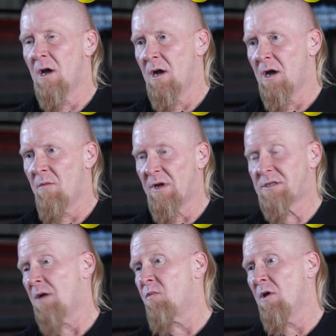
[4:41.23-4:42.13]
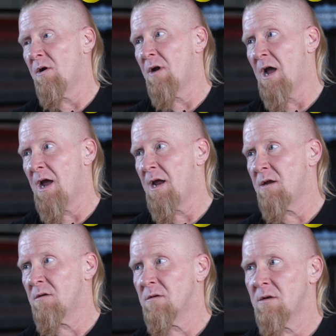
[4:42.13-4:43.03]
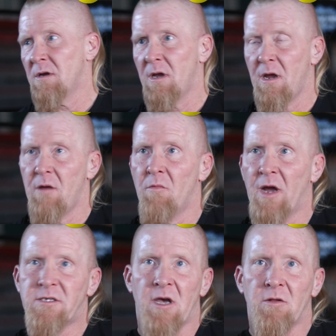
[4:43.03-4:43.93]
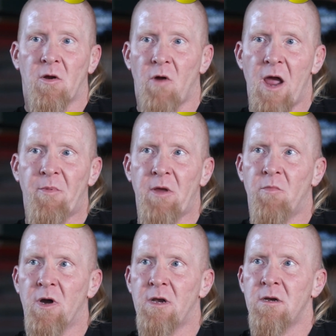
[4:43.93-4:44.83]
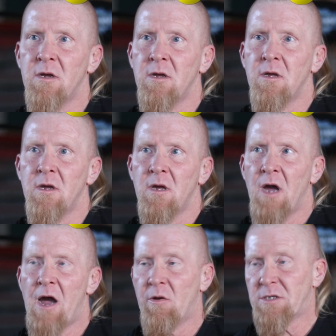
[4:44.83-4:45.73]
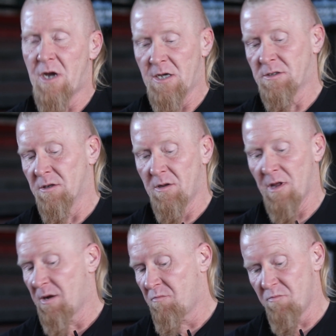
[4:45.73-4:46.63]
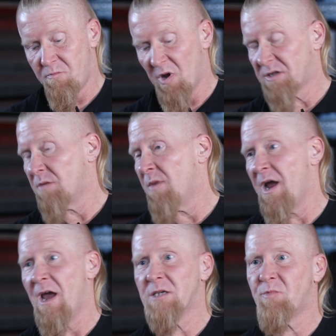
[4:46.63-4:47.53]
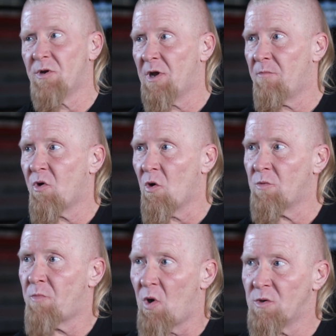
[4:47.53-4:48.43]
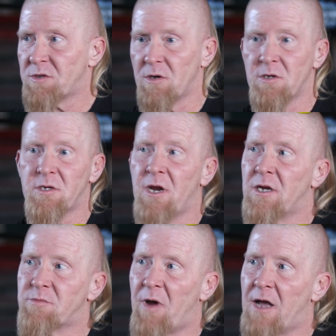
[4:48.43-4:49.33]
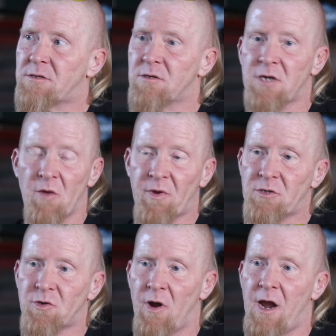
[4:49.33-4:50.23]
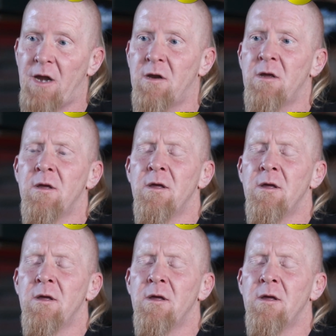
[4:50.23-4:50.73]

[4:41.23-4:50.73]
My stepbrother and I, it might sound crappy, but I was hustling, like busting my ass, putting up posters, getting sponsors, helping train,